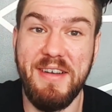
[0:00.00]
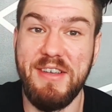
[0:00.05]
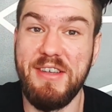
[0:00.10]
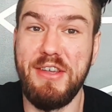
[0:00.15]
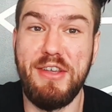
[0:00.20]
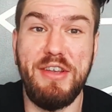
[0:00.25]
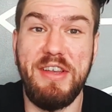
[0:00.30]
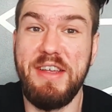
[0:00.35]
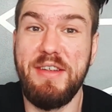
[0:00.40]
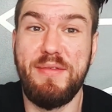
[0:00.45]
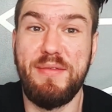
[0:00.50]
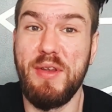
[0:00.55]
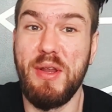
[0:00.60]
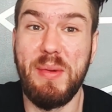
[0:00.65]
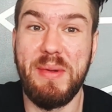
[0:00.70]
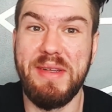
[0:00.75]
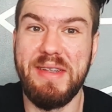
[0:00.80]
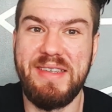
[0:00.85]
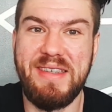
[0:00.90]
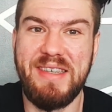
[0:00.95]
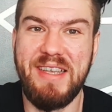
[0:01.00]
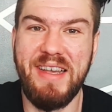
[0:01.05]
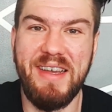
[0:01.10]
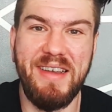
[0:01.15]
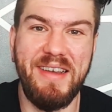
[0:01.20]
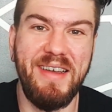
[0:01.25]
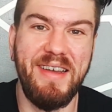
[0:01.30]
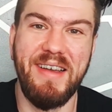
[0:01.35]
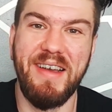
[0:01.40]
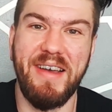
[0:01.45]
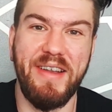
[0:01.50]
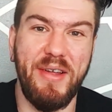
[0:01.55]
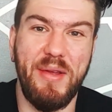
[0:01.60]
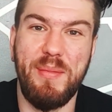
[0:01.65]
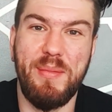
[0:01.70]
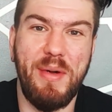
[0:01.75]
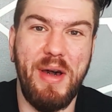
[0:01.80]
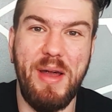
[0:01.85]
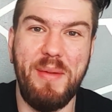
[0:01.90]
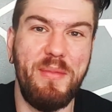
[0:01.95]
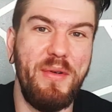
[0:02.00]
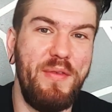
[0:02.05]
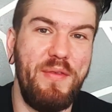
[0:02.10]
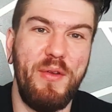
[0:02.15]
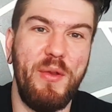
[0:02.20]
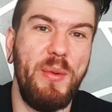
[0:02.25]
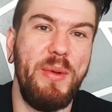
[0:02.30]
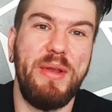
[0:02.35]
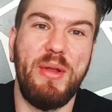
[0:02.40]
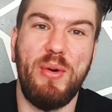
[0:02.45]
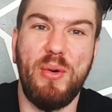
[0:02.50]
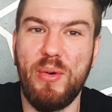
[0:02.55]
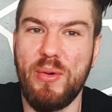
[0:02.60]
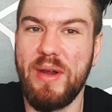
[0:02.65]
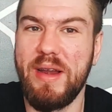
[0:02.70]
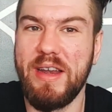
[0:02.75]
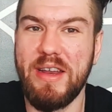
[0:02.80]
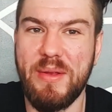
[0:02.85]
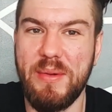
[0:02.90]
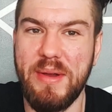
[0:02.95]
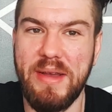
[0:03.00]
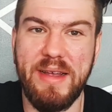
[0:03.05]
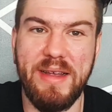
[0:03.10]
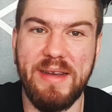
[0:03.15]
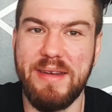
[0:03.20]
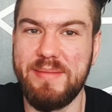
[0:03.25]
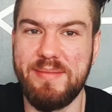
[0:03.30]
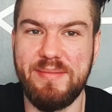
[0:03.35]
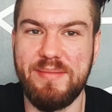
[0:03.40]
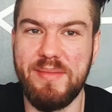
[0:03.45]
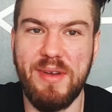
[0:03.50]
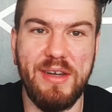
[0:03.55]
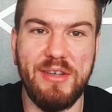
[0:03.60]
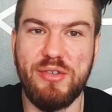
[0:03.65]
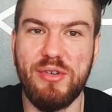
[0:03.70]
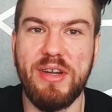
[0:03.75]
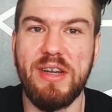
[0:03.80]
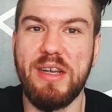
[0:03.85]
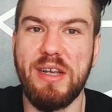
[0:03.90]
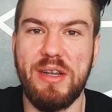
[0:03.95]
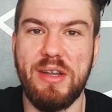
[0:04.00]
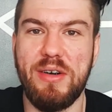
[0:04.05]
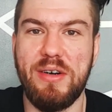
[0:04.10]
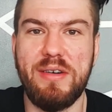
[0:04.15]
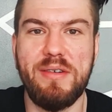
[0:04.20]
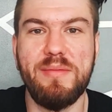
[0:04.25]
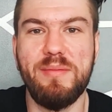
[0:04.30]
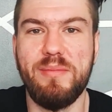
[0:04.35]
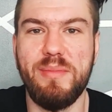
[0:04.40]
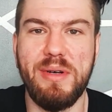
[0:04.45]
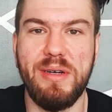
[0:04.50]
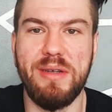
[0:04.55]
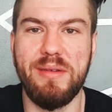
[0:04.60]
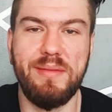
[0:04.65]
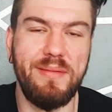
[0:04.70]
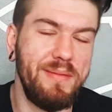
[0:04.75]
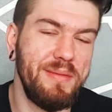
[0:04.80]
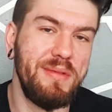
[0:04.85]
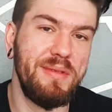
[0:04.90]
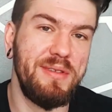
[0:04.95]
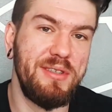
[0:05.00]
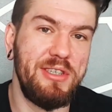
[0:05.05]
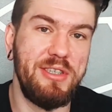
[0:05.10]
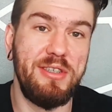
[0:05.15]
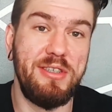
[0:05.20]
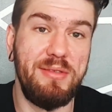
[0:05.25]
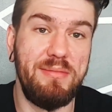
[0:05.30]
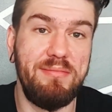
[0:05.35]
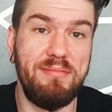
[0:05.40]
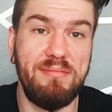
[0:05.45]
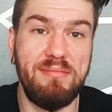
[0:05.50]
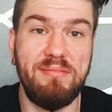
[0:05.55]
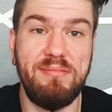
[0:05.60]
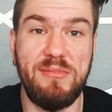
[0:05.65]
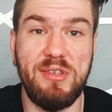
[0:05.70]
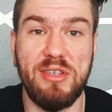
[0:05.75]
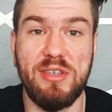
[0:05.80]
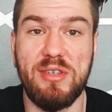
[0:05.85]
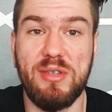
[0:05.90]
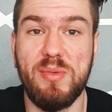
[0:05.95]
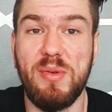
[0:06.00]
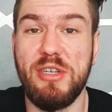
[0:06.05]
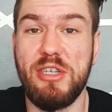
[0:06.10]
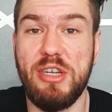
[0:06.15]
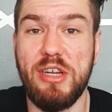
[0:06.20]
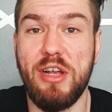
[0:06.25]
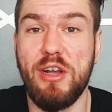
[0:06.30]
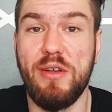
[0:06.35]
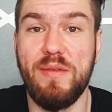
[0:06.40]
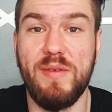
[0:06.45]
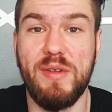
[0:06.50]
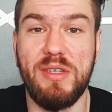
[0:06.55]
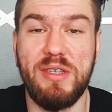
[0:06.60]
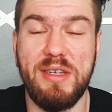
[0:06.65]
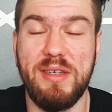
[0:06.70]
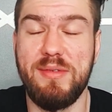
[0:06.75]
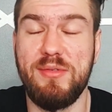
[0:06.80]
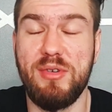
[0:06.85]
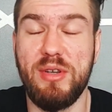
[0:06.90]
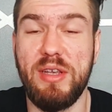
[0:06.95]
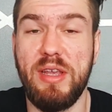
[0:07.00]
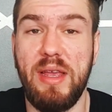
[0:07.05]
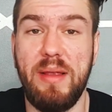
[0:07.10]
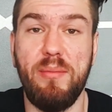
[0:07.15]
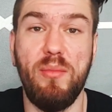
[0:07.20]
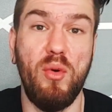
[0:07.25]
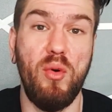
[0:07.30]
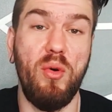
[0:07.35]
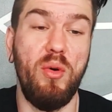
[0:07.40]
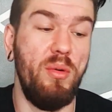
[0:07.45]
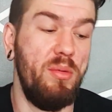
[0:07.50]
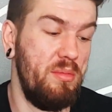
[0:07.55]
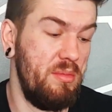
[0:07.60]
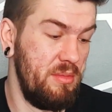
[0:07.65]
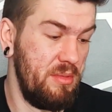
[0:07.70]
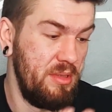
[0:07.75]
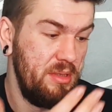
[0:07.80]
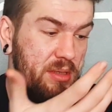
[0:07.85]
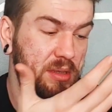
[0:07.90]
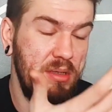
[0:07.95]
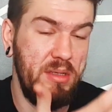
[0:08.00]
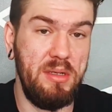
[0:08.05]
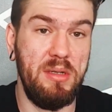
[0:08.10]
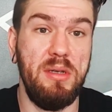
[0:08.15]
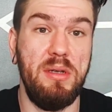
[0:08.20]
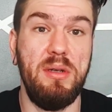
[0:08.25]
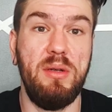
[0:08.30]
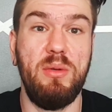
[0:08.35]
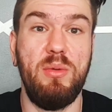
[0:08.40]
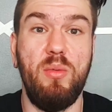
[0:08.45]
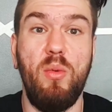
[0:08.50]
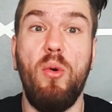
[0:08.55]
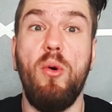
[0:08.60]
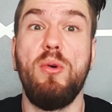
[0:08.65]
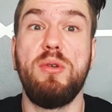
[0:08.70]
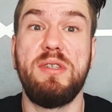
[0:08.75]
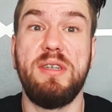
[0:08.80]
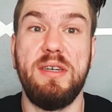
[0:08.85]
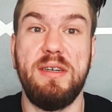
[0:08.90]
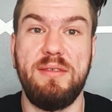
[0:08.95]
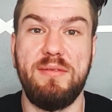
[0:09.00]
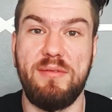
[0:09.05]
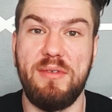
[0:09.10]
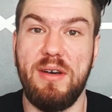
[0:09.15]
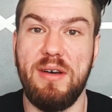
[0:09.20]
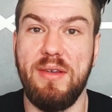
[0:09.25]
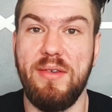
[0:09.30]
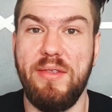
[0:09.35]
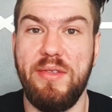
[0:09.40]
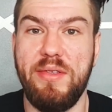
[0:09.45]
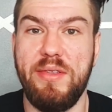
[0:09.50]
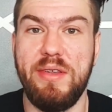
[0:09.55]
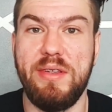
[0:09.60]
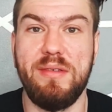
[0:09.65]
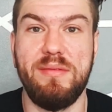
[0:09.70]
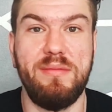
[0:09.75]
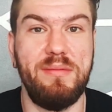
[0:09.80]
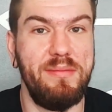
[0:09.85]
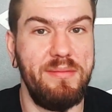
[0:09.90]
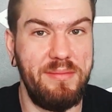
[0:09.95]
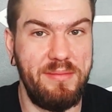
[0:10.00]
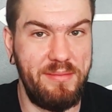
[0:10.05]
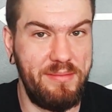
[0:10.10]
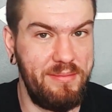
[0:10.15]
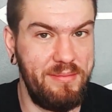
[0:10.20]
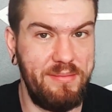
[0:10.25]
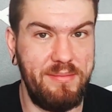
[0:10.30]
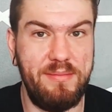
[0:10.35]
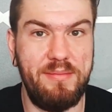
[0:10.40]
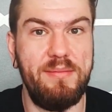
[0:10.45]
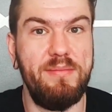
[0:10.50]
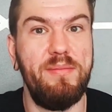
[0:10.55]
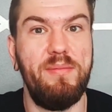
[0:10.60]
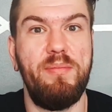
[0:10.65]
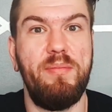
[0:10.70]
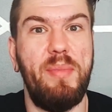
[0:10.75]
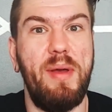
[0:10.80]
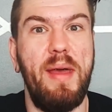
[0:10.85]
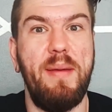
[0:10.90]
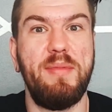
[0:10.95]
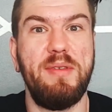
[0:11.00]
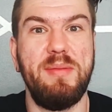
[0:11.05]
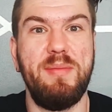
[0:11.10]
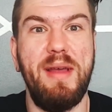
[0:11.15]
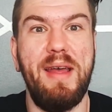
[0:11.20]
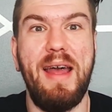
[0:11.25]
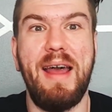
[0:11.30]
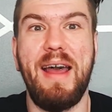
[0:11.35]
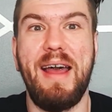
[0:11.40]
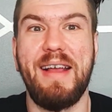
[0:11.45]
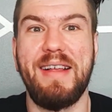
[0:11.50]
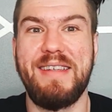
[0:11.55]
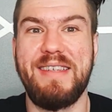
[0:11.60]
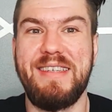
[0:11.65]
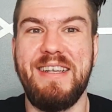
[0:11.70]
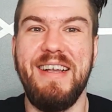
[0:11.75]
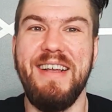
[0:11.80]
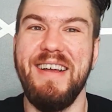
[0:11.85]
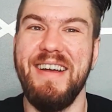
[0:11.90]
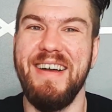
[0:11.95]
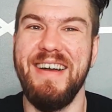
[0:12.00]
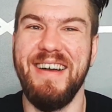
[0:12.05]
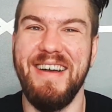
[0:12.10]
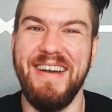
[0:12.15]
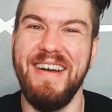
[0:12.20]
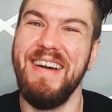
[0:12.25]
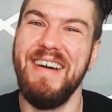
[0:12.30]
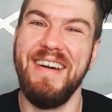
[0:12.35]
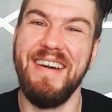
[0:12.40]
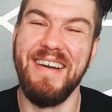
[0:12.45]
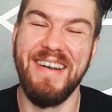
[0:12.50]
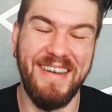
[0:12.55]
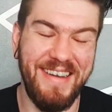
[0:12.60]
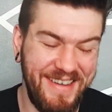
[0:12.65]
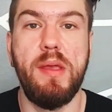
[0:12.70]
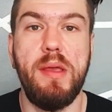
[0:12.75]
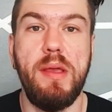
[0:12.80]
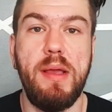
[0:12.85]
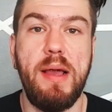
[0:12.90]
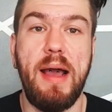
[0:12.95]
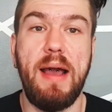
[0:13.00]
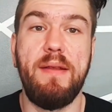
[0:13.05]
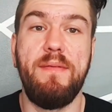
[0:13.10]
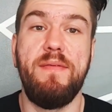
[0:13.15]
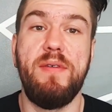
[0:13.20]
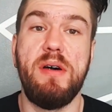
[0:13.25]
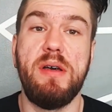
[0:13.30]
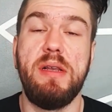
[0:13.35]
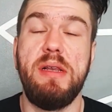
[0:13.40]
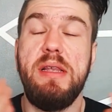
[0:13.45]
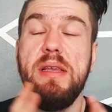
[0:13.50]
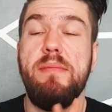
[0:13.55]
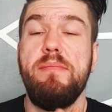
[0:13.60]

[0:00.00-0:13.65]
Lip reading: You need fluids, and I'm a fluid whore anyway. I drink a lot, but just switching over to drinking more water rather than Pepsi Max. And finally,